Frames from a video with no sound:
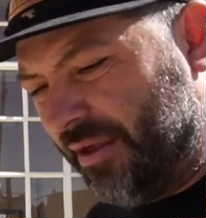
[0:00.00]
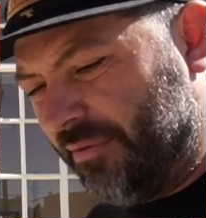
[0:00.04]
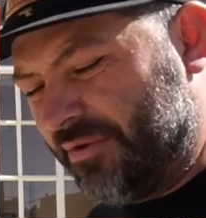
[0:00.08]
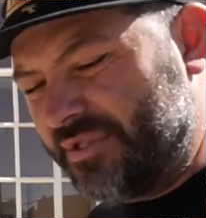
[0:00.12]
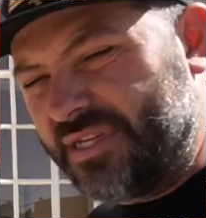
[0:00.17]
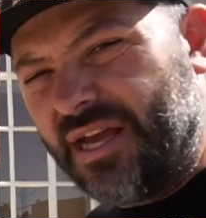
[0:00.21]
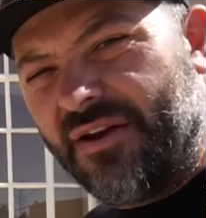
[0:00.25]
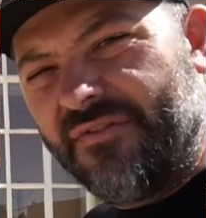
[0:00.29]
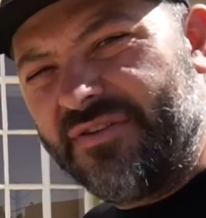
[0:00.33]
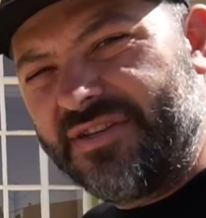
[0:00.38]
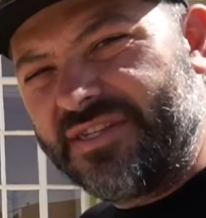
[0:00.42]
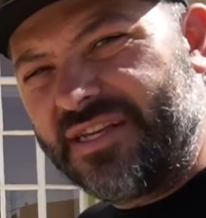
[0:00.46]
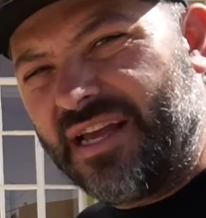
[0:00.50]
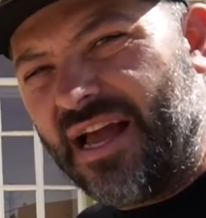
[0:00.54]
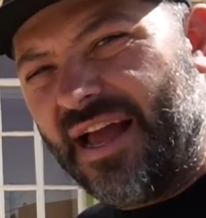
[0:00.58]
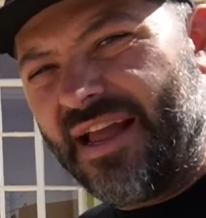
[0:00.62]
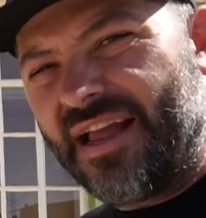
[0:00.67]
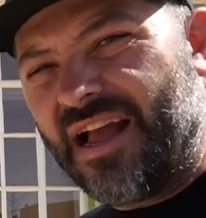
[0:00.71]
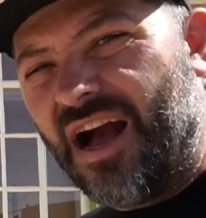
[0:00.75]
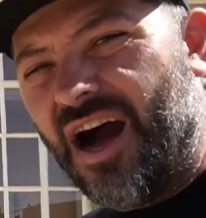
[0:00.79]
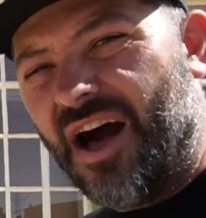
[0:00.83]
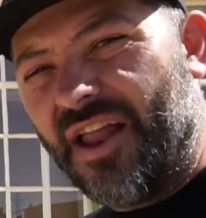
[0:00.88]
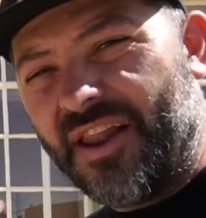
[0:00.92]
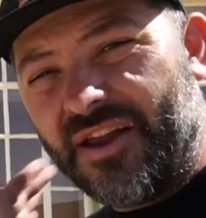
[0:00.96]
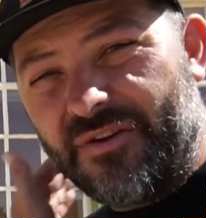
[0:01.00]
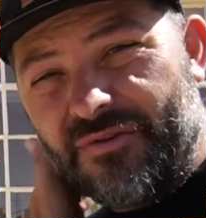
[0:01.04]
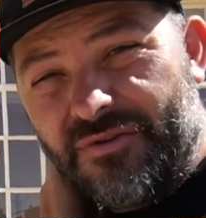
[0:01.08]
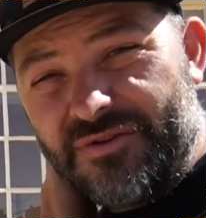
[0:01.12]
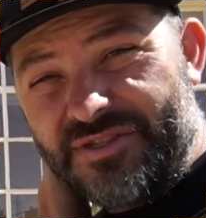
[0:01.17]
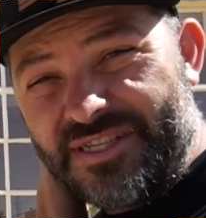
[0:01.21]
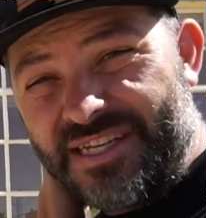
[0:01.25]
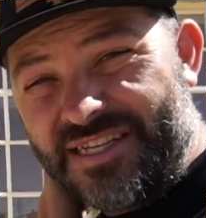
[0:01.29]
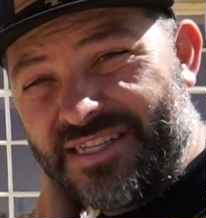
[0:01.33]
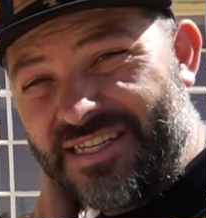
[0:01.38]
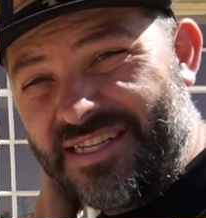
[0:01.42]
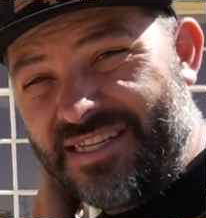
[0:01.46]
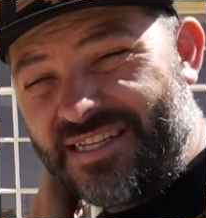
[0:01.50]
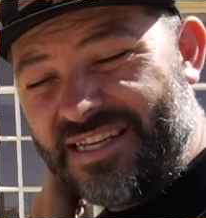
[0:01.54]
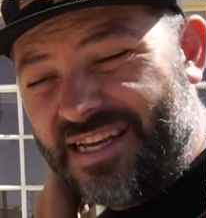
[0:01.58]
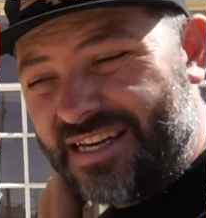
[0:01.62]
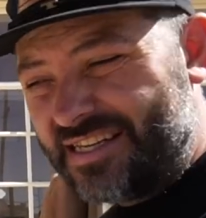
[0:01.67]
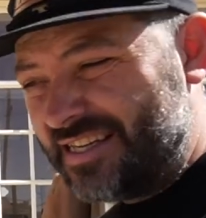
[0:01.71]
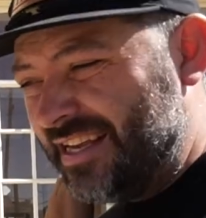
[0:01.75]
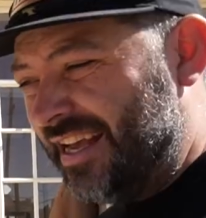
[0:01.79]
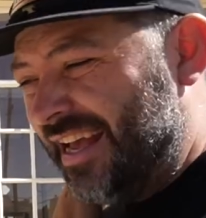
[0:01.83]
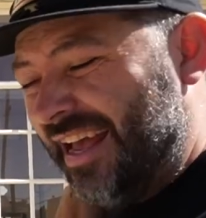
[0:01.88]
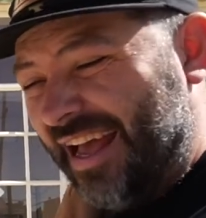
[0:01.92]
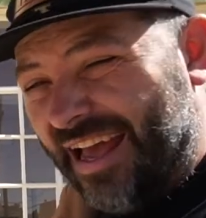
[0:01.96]
that was obviously iconic Route
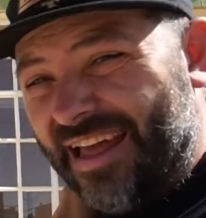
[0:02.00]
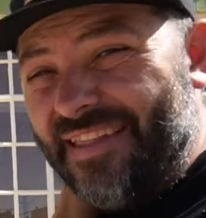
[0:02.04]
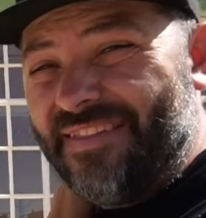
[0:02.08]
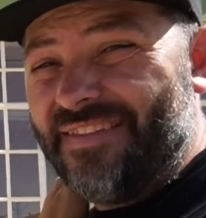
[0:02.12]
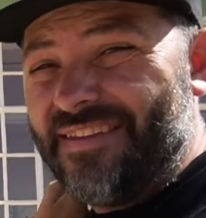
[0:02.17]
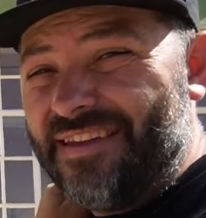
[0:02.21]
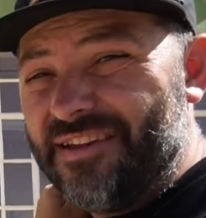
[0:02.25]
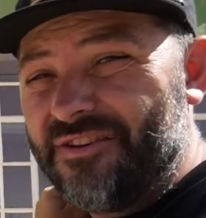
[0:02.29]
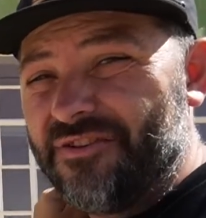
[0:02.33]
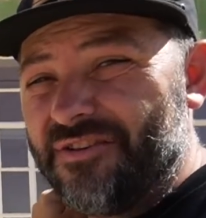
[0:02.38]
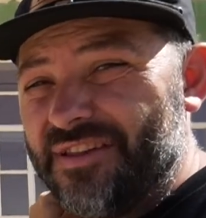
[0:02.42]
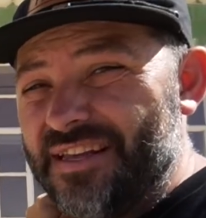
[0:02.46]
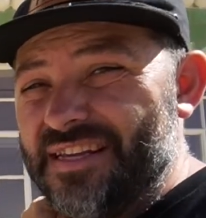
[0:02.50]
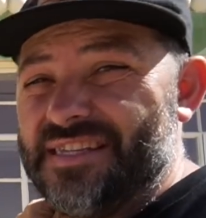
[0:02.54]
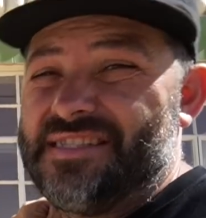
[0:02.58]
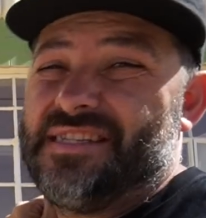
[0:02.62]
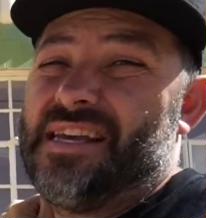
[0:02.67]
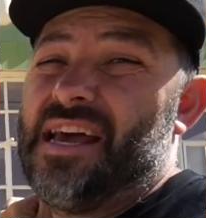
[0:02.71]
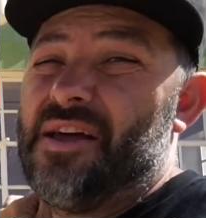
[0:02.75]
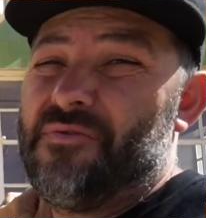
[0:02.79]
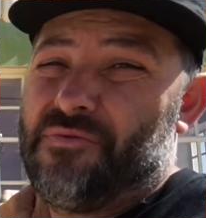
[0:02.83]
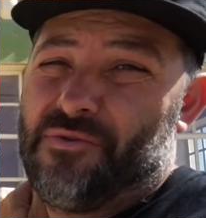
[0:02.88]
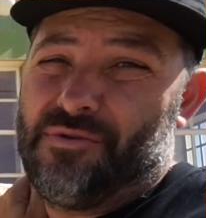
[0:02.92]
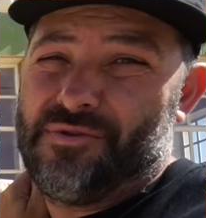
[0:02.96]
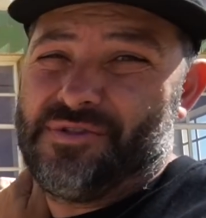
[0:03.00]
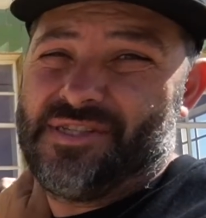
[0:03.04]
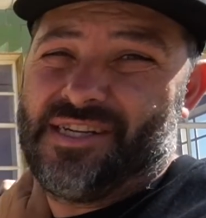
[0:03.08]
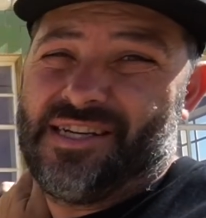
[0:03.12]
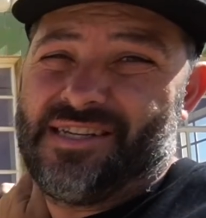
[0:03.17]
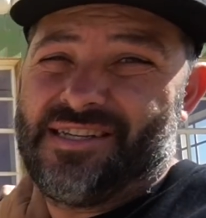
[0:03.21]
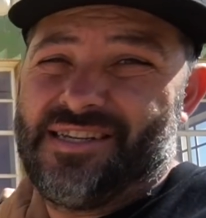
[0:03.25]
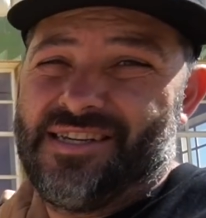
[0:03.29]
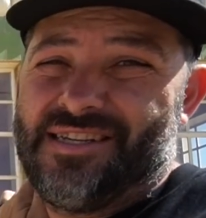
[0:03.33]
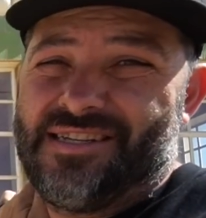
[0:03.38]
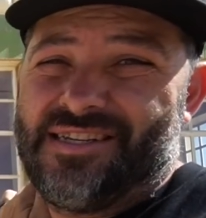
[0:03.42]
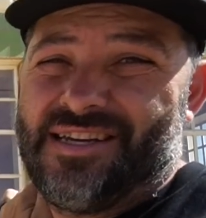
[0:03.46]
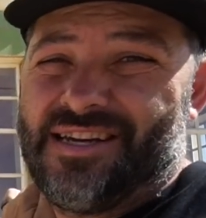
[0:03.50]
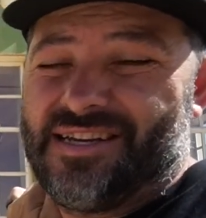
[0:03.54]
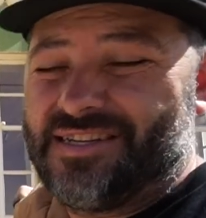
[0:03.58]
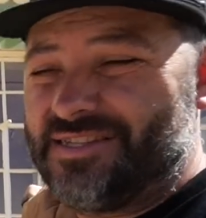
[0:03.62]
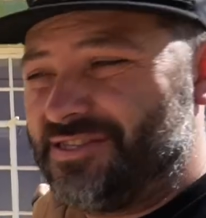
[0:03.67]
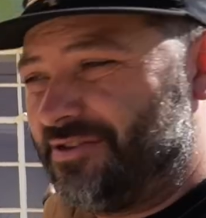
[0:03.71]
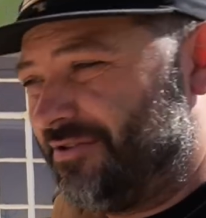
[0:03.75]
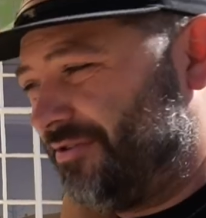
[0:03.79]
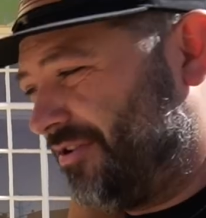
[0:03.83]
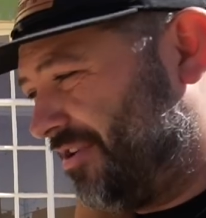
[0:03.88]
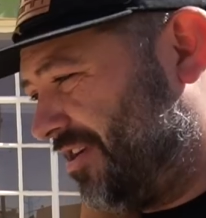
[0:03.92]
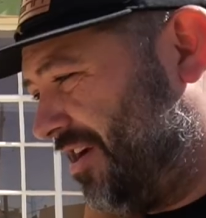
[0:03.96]
66 and literally said Route
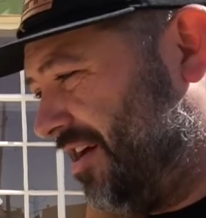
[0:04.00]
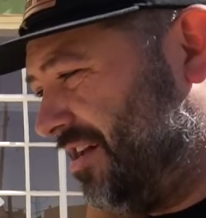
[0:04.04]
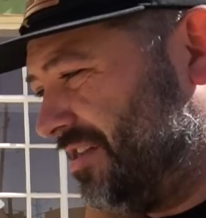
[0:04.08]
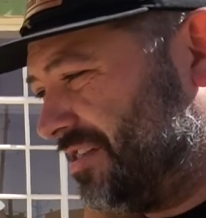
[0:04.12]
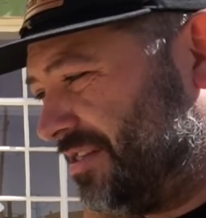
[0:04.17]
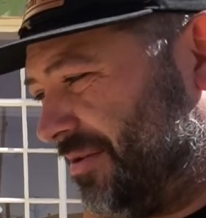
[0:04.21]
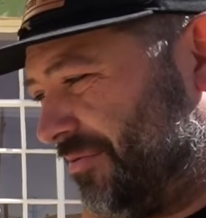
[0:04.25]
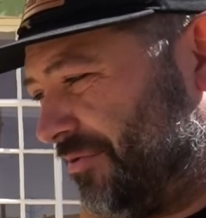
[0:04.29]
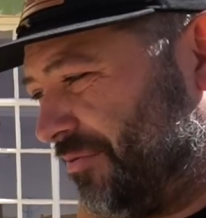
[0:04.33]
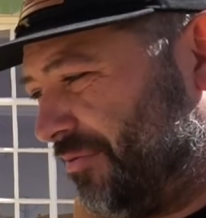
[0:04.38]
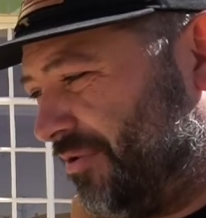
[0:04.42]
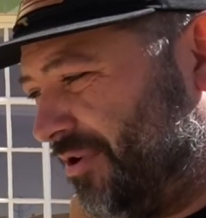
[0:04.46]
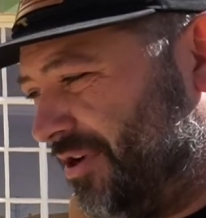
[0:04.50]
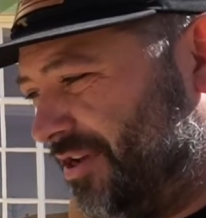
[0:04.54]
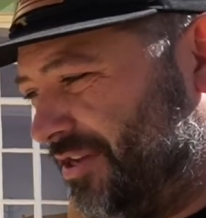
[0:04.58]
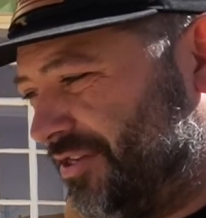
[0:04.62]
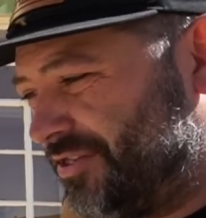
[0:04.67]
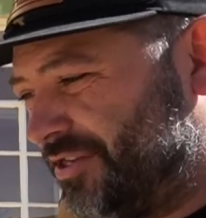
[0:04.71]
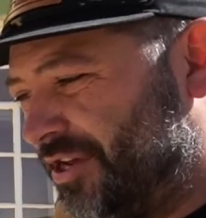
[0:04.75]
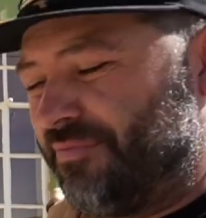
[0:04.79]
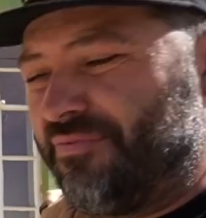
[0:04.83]
66. So the concept was